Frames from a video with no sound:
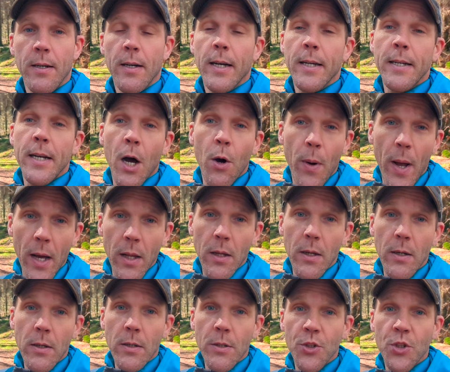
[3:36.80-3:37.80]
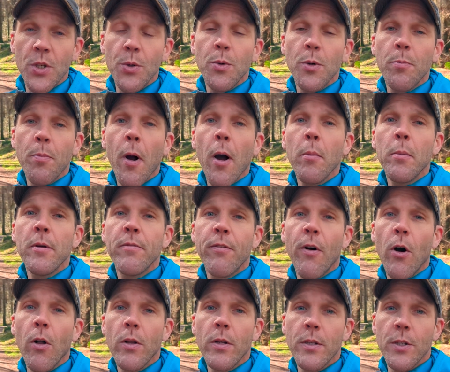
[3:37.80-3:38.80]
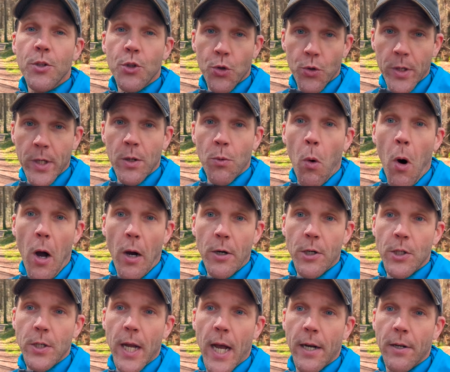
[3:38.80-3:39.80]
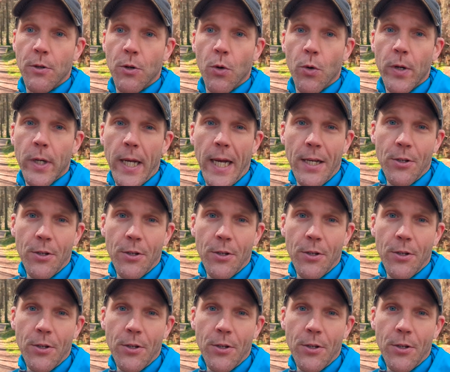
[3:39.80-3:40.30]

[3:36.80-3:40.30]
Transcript: And now Ella, she would probably fall in the Treen Walker category,